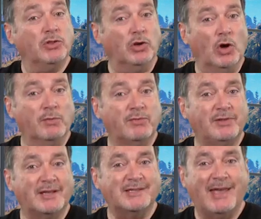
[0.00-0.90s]
The
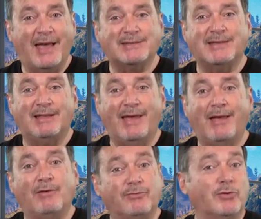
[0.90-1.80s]
Novoflex Castel
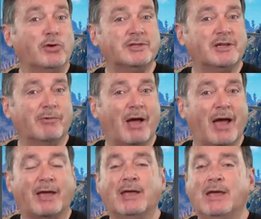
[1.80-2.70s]
L focusing rack